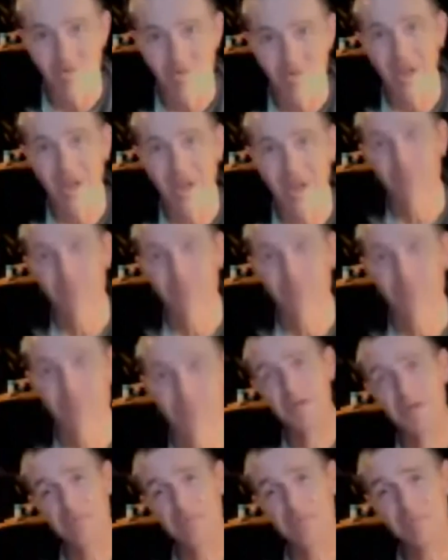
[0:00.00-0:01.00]
rug out from
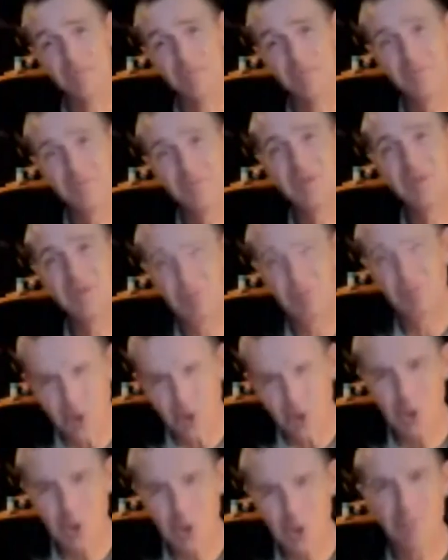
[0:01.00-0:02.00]
under them.
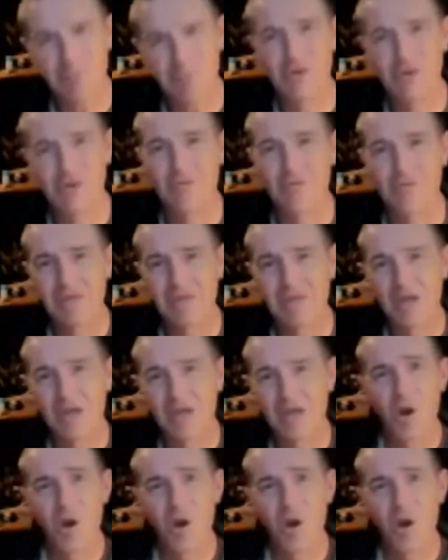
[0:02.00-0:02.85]
Good job, Trumpy.